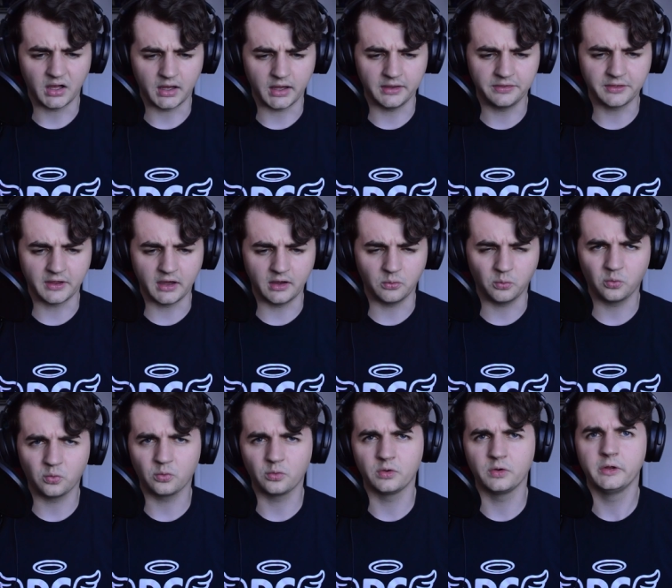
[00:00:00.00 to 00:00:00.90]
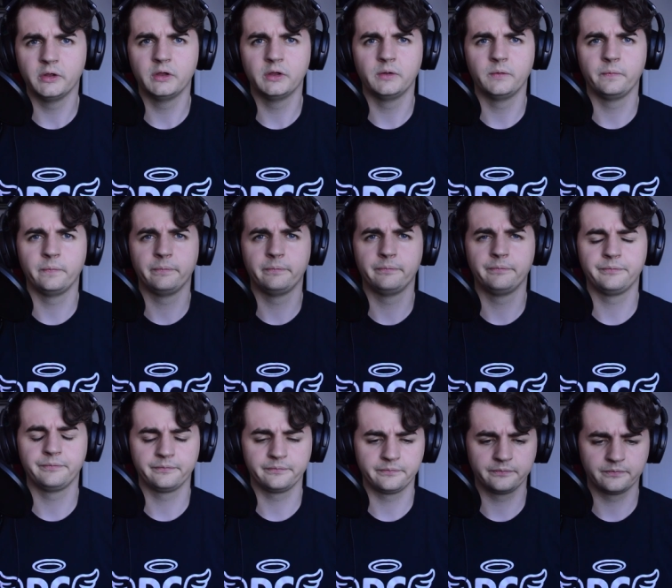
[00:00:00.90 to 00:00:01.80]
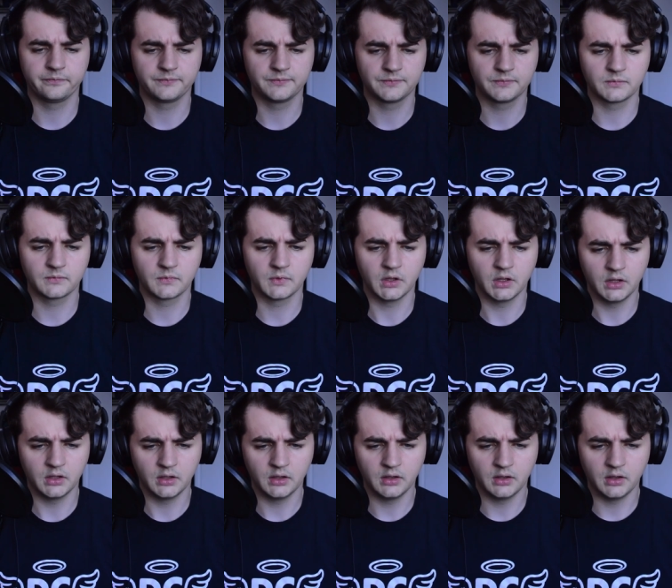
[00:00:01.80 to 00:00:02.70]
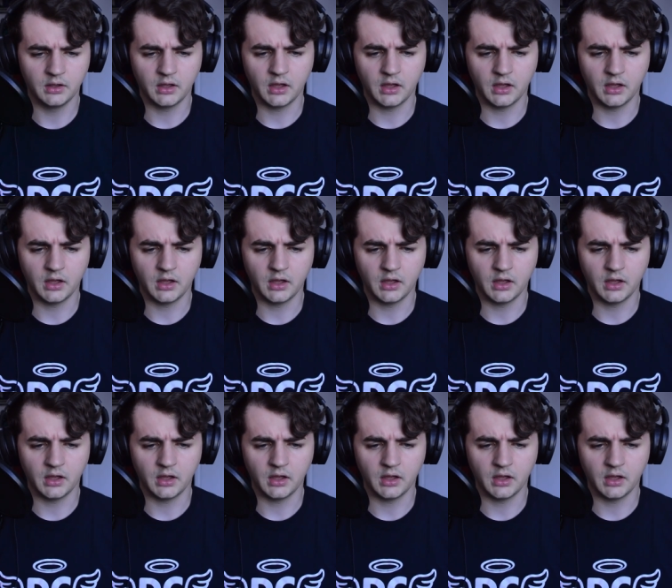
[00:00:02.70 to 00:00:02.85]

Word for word: I thought. Seek a new way for families to travel the